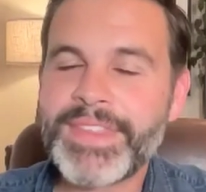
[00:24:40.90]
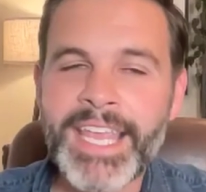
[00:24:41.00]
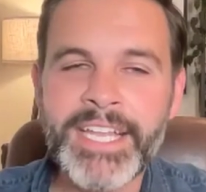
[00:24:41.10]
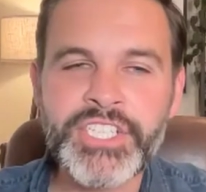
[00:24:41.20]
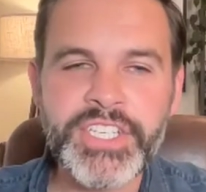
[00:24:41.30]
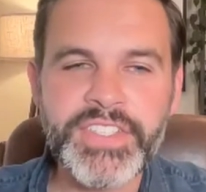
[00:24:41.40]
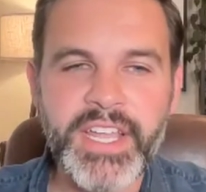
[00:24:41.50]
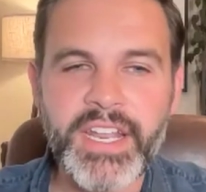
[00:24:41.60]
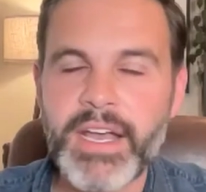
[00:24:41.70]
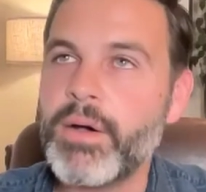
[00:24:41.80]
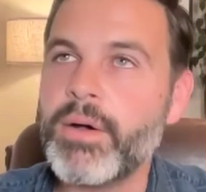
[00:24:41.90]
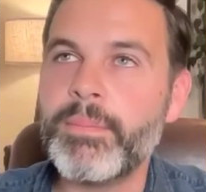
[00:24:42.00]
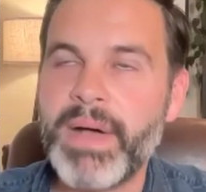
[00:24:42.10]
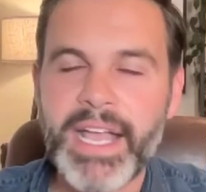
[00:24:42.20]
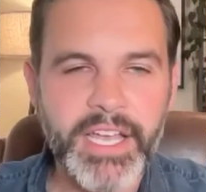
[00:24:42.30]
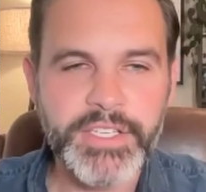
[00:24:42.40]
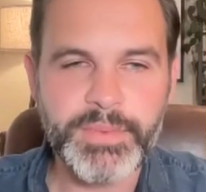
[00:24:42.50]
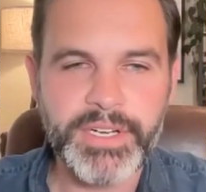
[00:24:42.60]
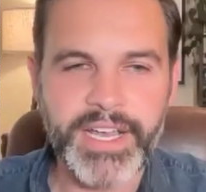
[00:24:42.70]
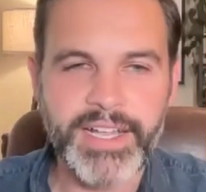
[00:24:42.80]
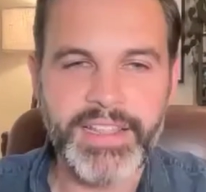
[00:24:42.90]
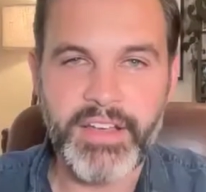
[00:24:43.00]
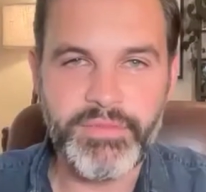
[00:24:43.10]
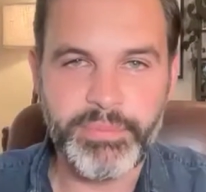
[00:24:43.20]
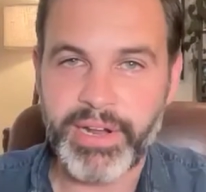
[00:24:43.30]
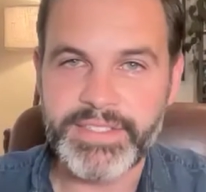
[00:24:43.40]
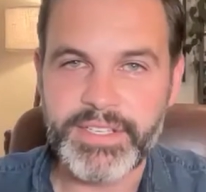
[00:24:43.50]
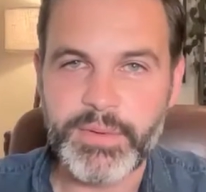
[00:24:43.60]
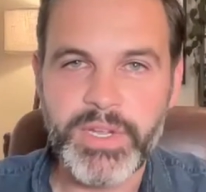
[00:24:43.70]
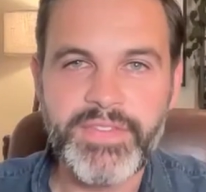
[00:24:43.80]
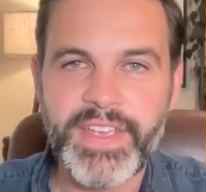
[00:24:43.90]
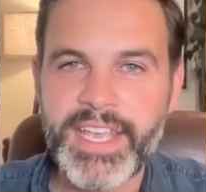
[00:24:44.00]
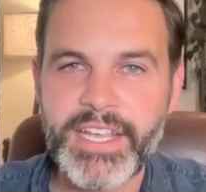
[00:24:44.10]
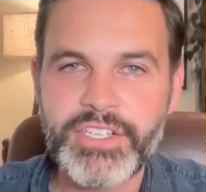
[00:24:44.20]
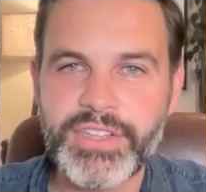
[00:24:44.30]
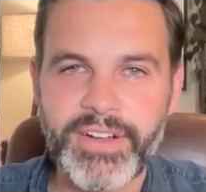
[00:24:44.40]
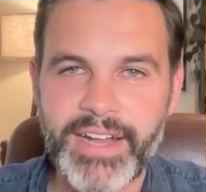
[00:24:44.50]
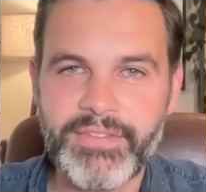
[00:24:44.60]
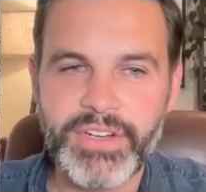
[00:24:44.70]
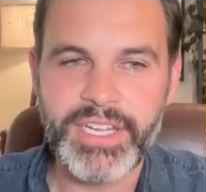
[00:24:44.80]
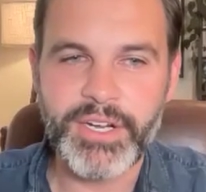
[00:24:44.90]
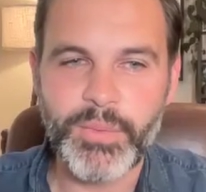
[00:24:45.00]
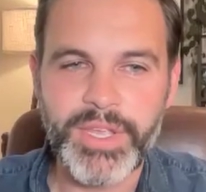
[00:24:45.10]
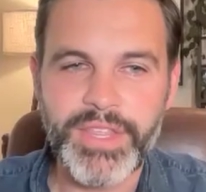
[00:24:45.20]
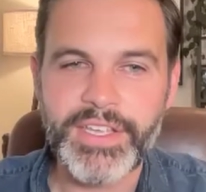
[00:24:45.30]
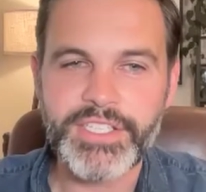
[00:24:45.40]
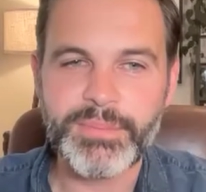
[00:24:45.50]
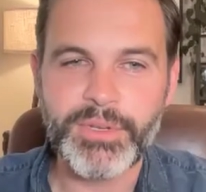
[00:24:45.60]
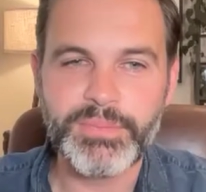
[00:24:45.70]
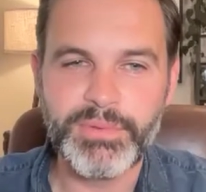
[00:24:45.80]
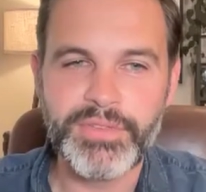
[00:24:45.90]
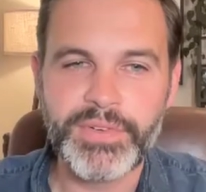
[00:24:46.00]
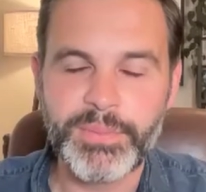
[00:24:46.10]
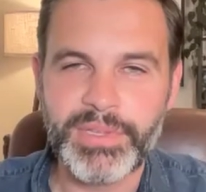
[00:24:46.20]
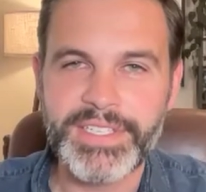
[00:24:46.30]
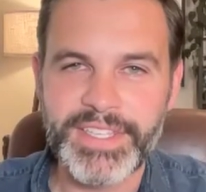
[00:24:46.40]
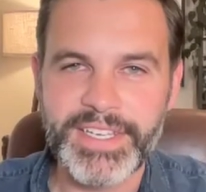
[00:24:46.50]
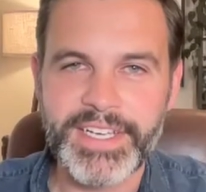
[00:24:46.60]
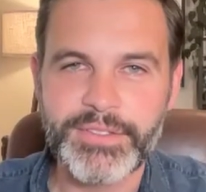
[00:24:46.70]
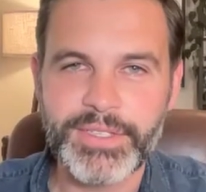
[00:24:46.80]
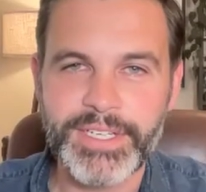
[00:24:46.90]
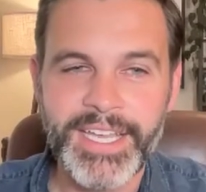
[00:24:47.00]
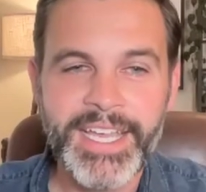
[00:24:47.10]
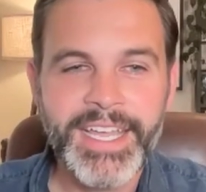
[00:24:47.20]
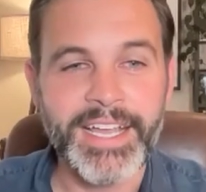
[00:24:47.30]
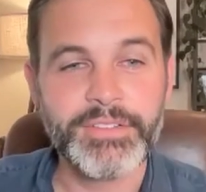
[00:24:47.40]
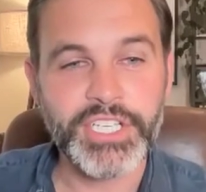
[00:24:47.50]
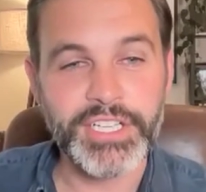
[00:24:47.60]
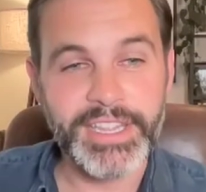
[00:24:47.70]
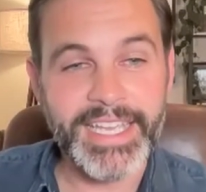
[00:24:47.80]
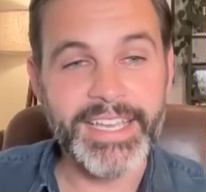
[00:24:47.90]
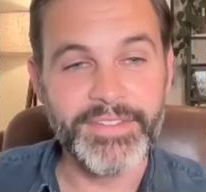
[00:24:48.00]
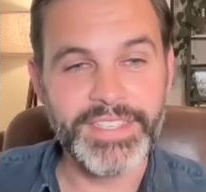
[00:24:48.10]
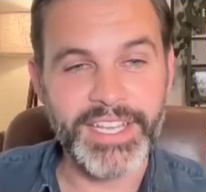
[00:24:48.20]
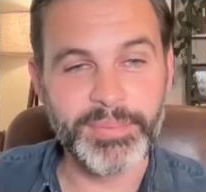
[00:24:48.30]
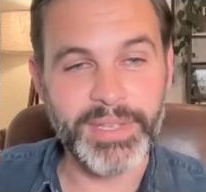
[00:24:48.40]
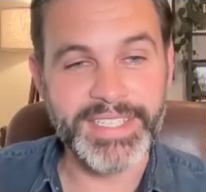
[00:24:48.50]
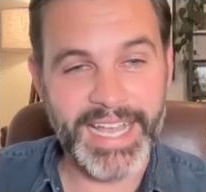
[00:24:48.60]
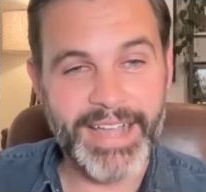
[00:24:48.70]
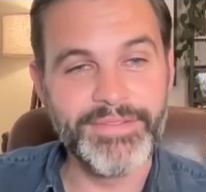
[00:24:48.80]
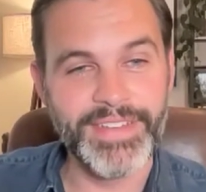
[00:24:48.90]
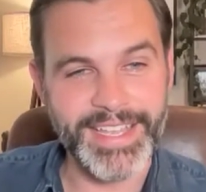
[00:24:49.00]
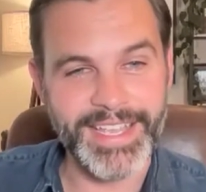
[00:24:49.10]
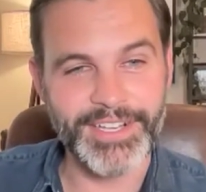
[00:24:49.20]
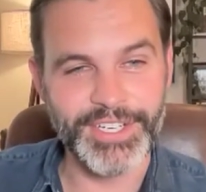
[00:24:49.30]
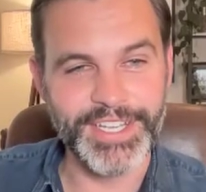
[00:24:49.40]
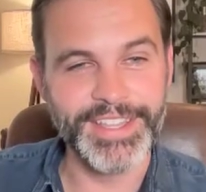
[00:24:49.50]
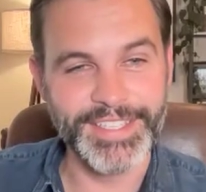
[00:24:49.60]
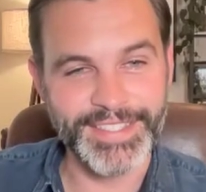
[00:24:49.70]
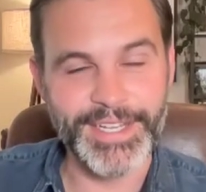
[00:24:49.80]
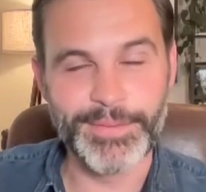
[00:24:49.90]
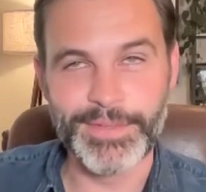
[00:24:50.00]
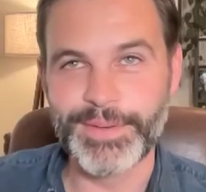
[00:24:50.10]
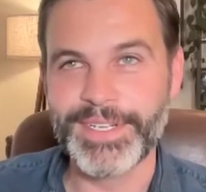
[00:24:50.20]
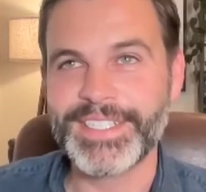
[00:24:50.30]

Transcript: And she said, my husband and I love Branson. We vacation there every year. We think it's the most beautiful place in the country. Now, she lives at the place I'm vacationing, the ski resort in